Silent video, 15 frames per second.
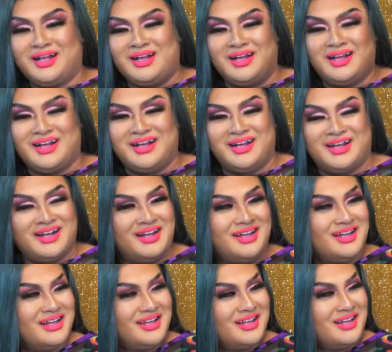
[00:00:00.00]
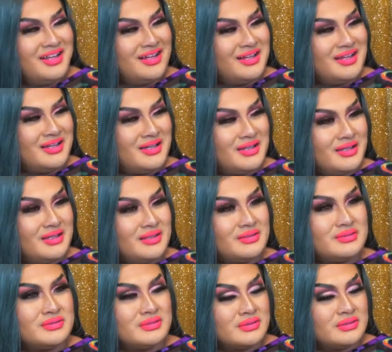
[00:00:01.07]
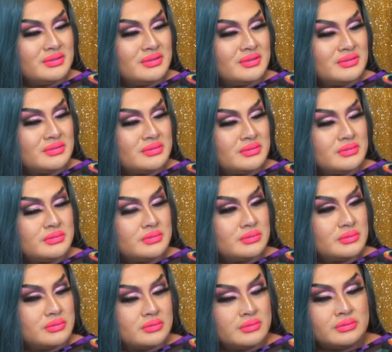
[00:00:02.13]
No words are spoken by the person on screen.